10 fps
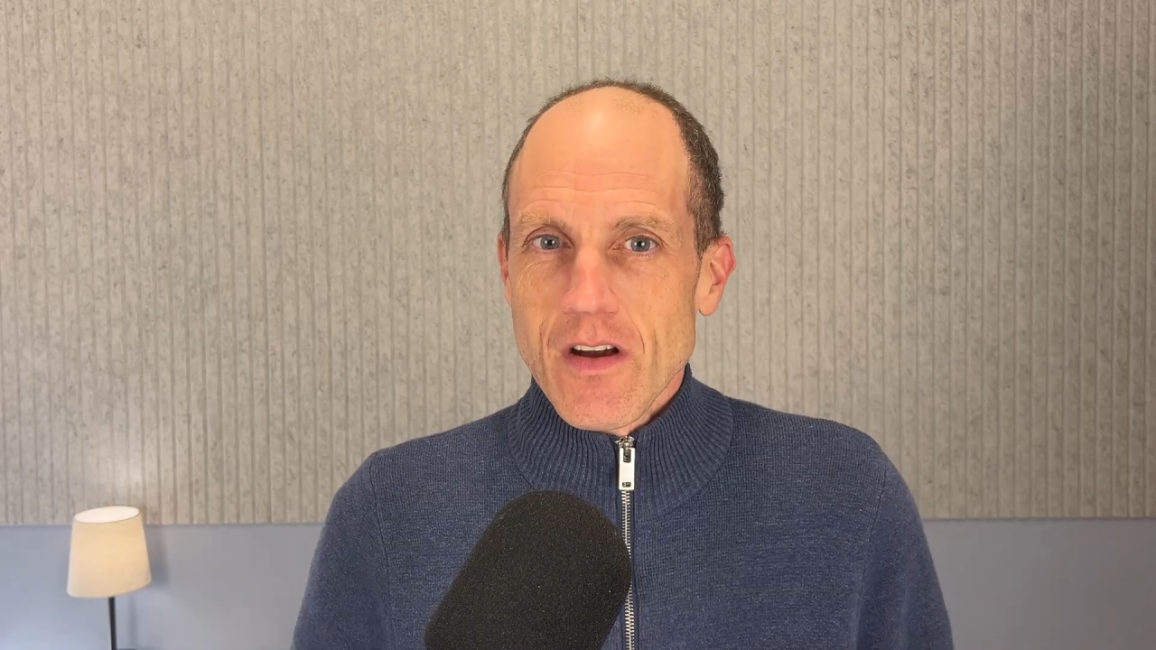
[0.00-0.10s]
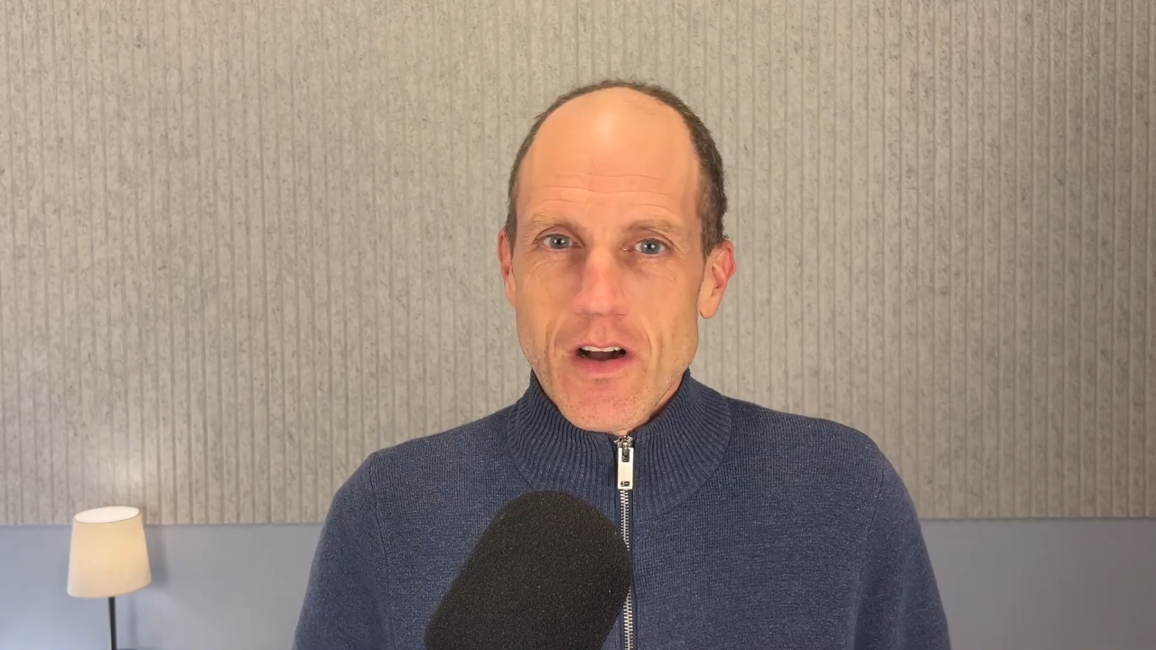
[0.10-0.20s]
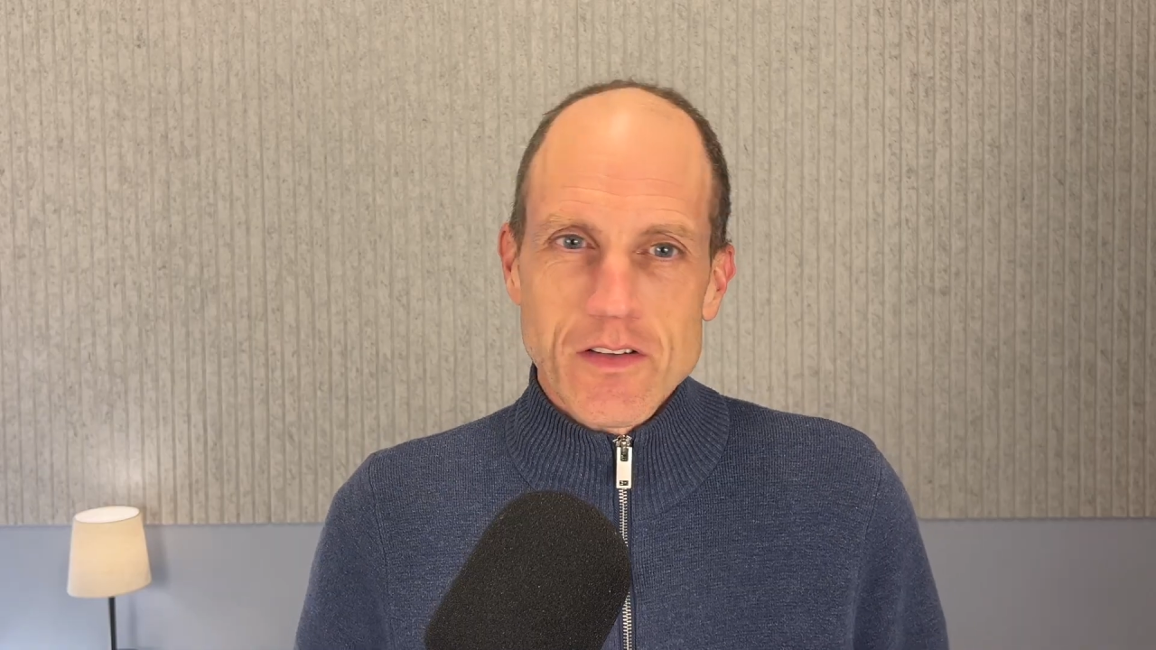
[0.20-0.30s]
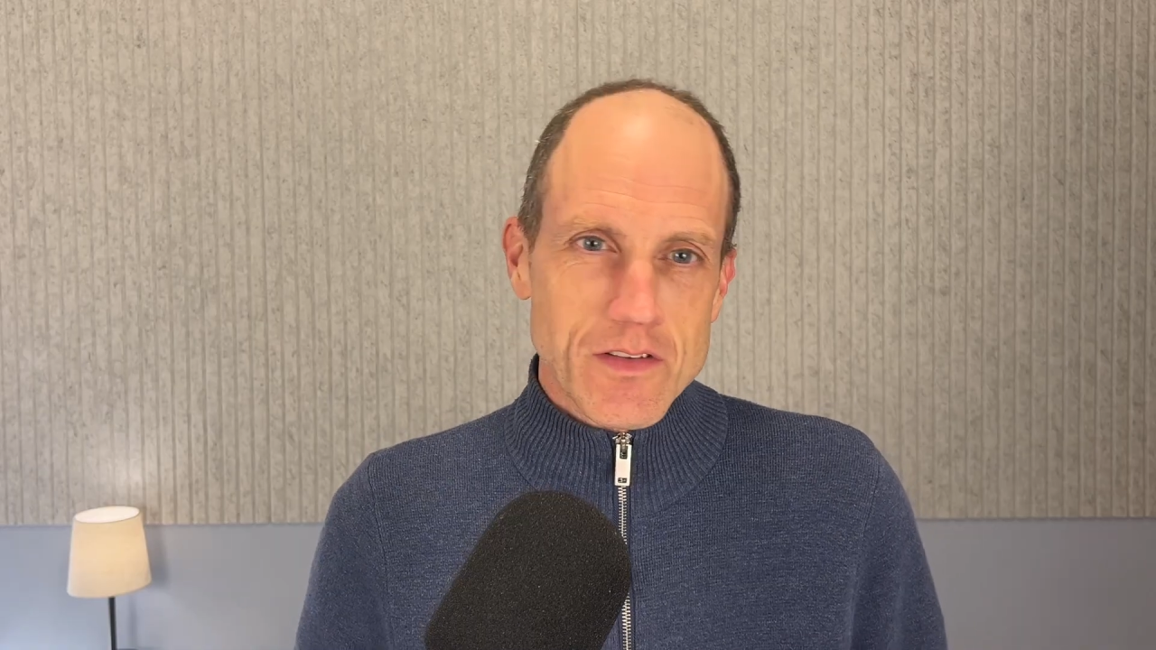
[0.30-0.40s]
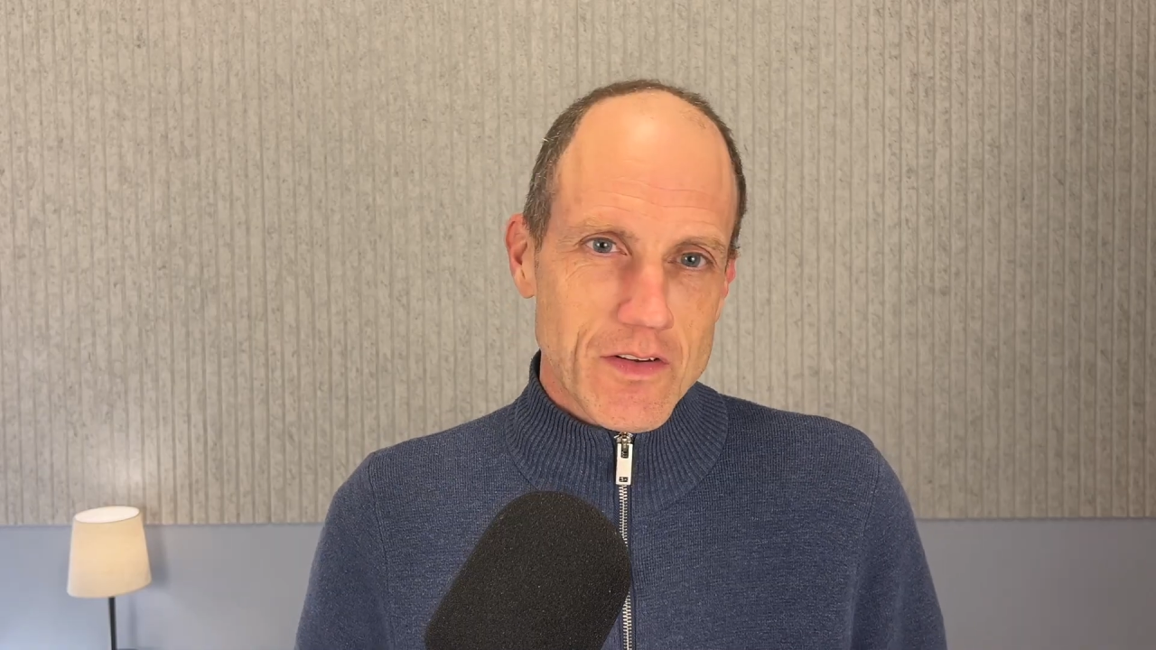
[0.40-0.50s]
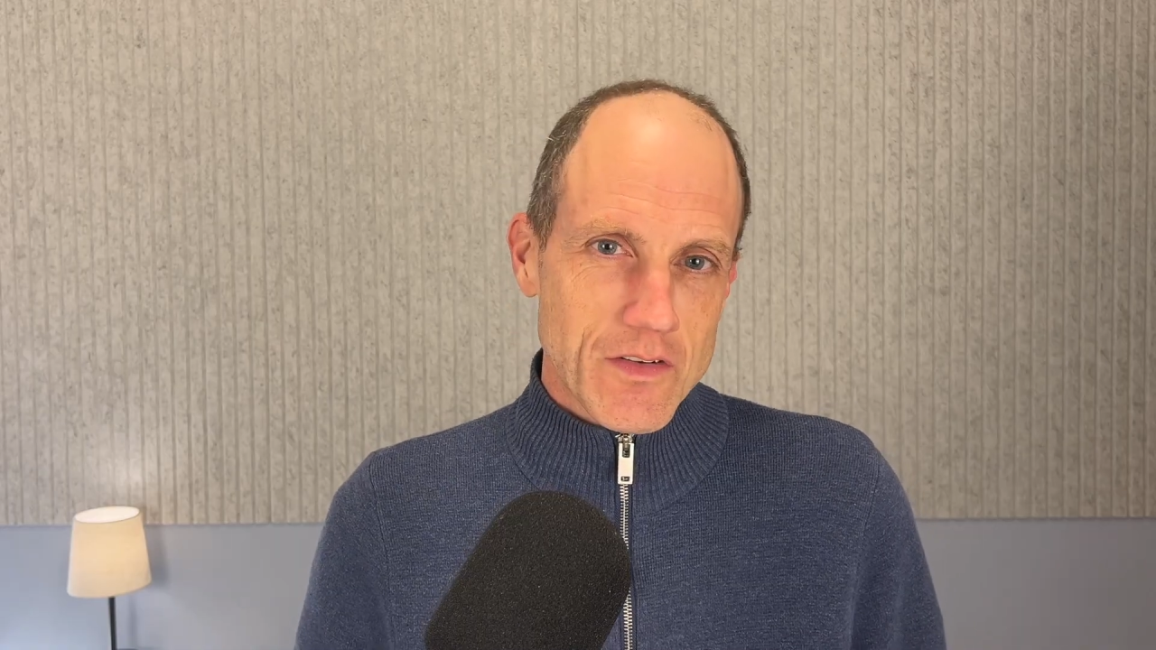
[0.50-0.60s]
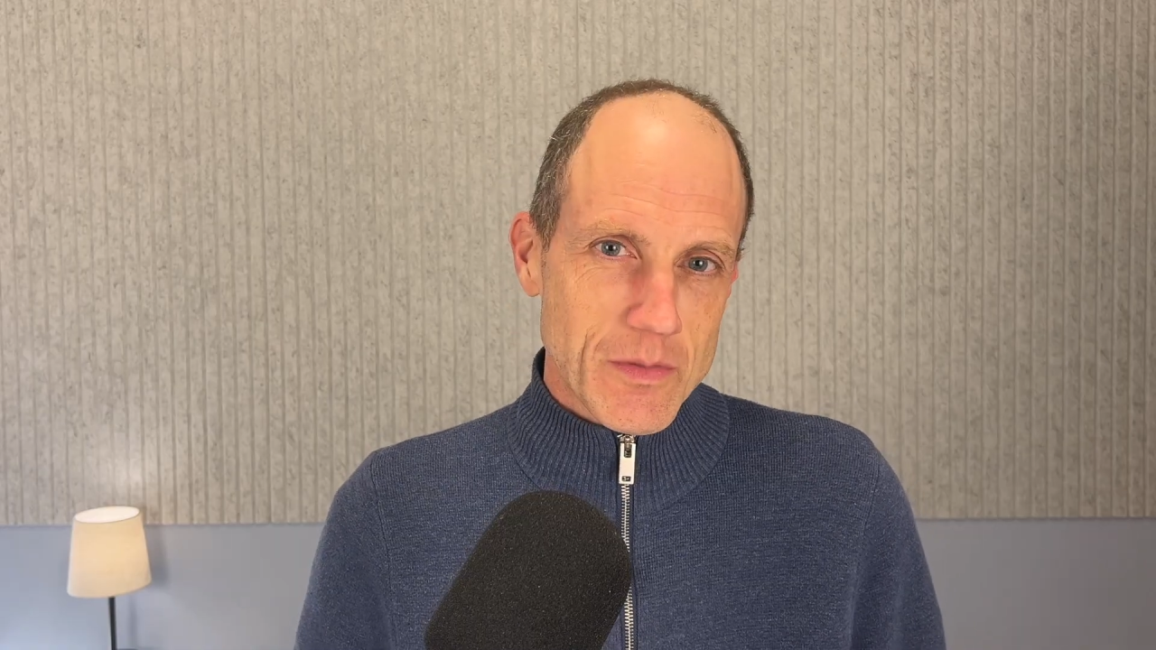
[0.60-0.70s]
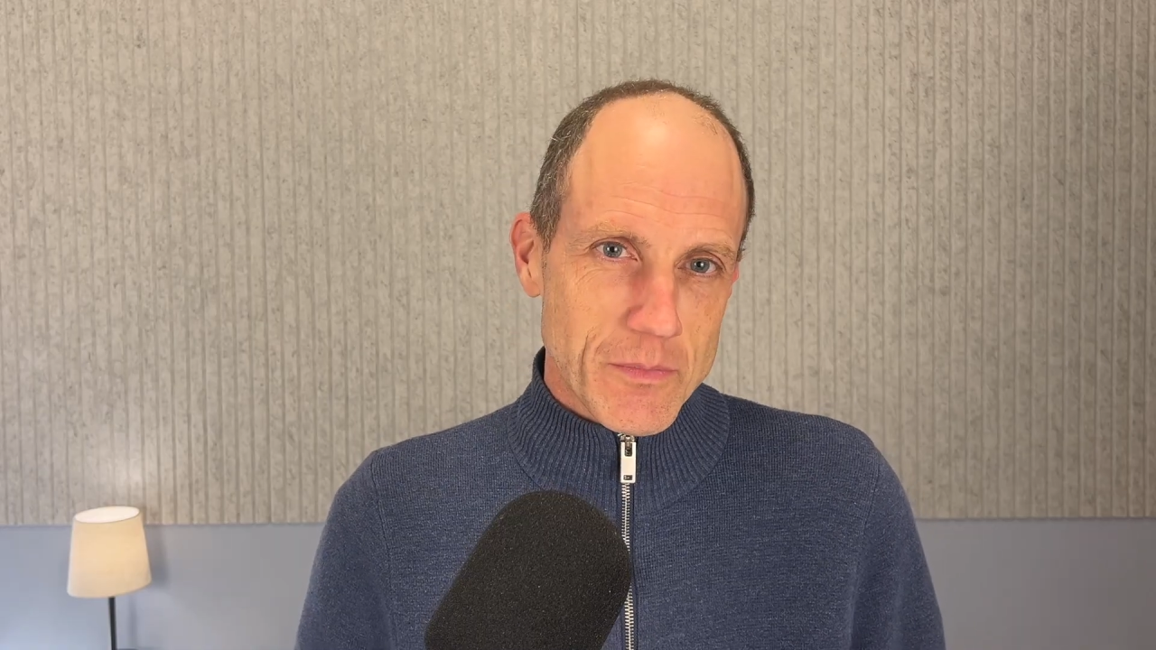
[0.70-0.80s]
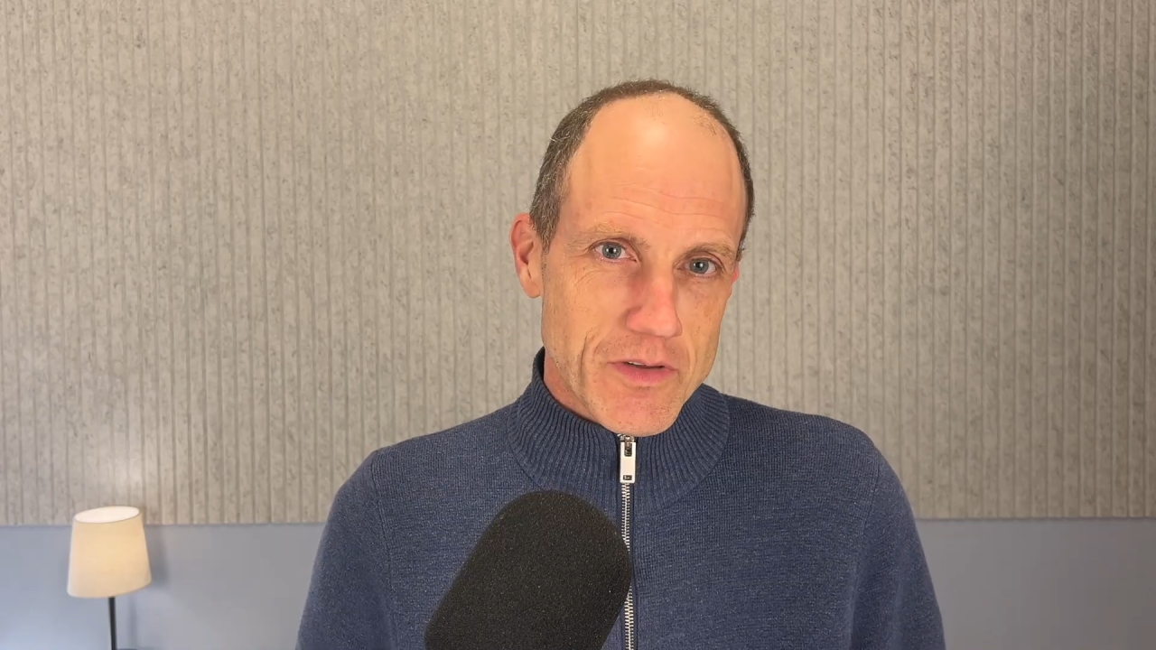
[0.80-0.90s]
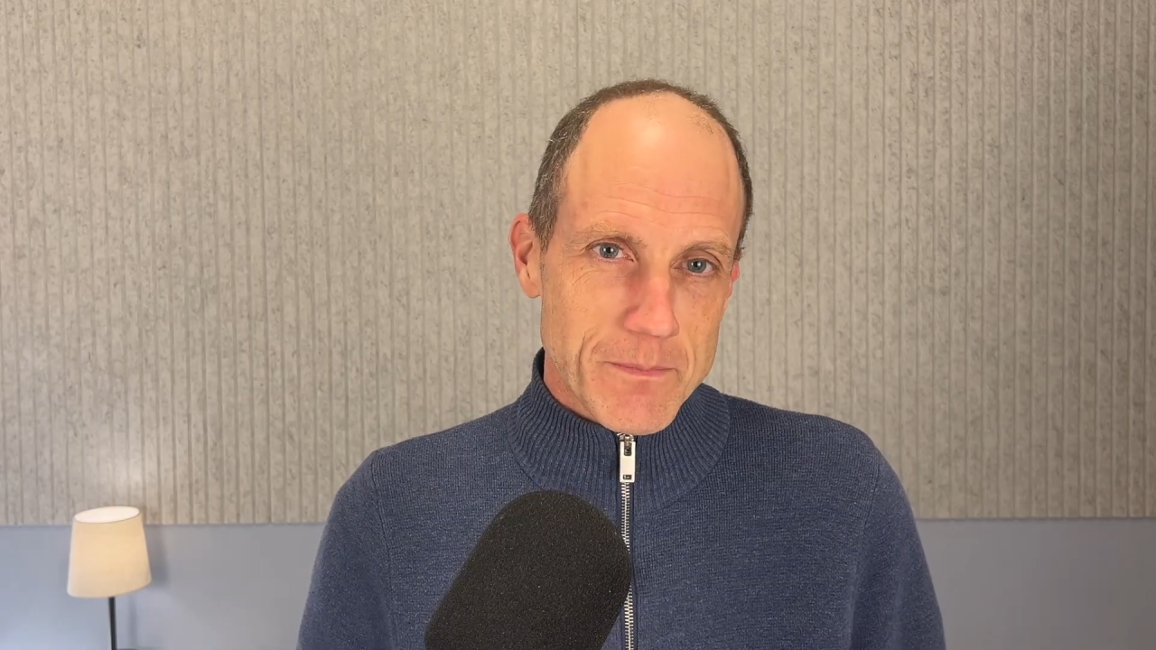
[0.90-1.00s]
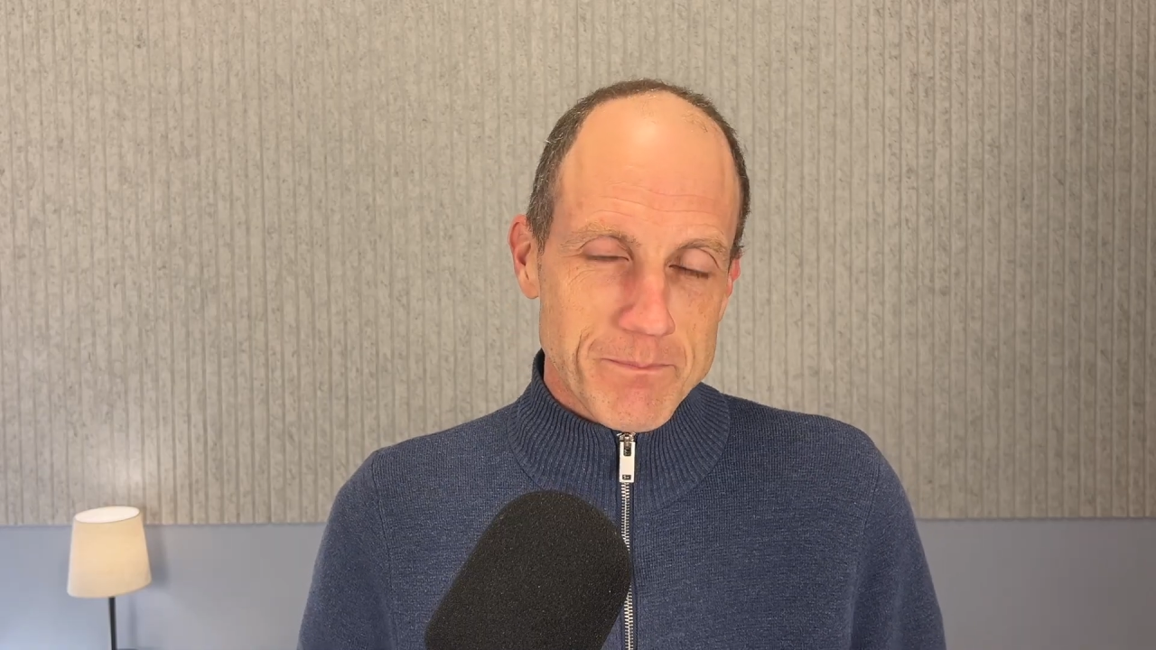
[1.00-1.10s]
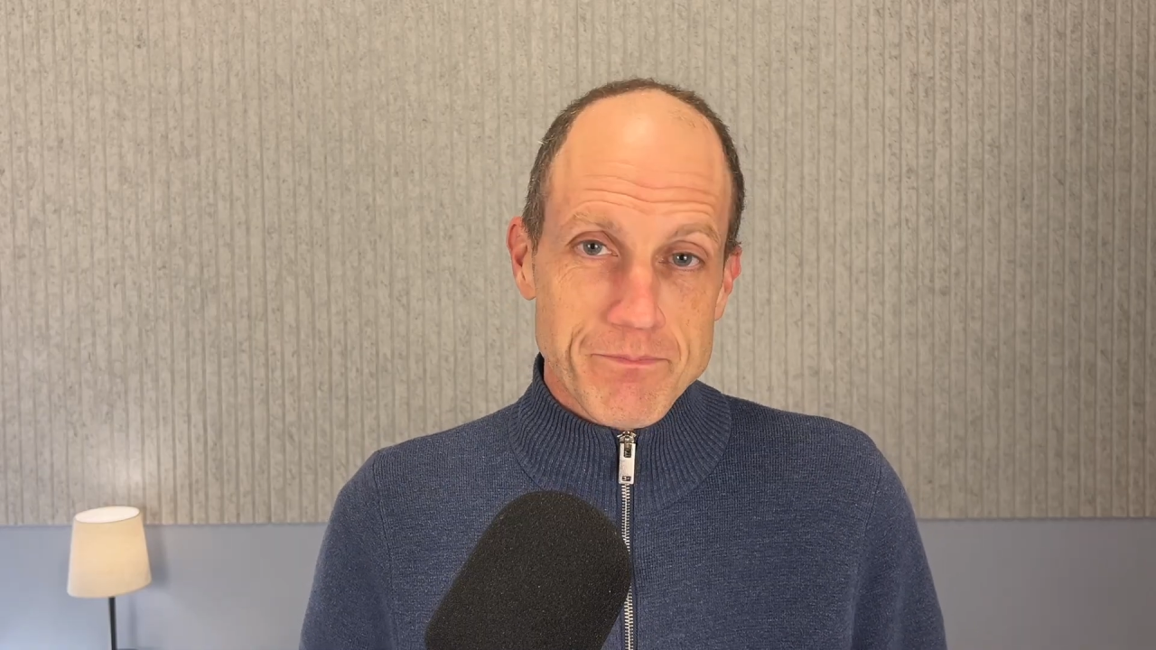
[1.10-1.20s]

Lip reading: on consumption.